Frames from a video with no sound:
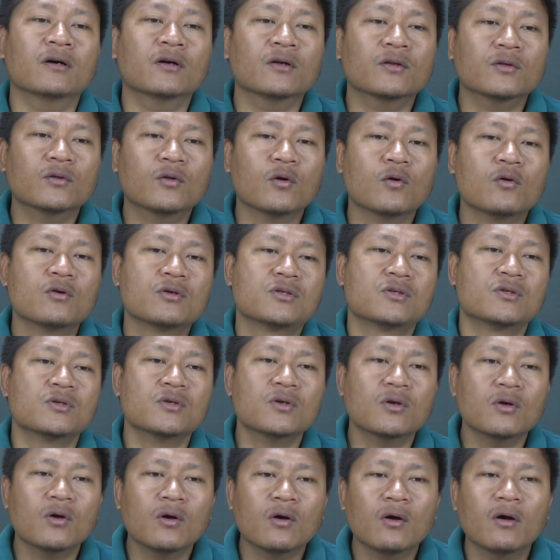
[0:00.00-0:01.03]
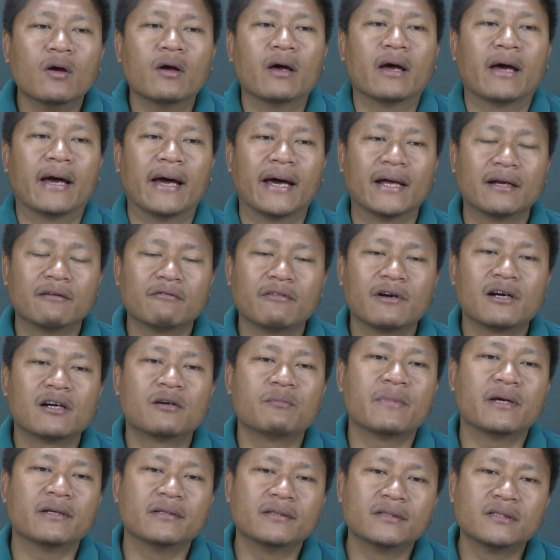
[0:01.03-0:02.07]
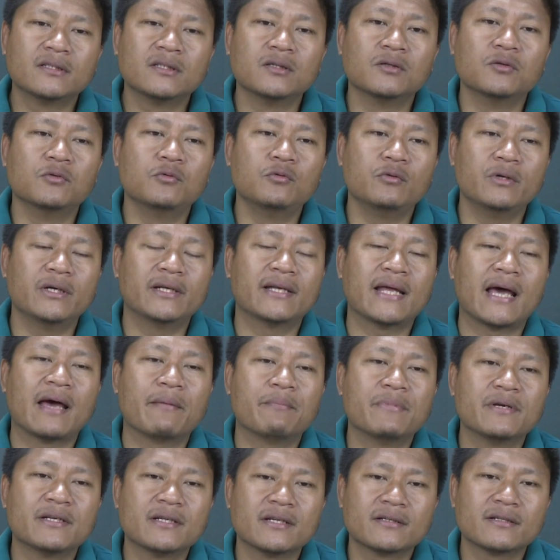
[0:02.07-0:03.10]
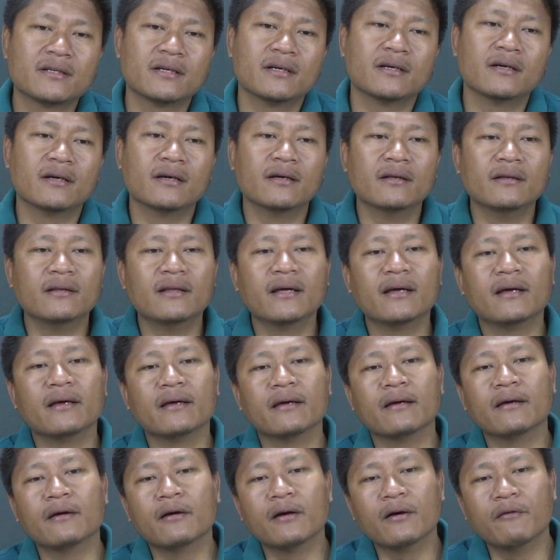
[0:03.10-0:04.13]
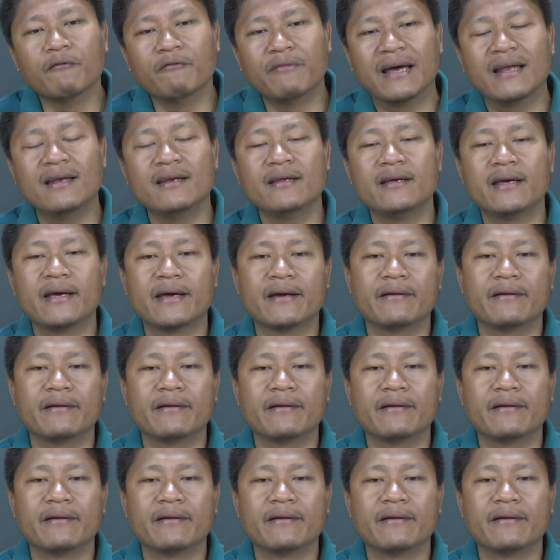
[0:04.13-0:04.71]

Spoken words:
those environment who inhabited the valley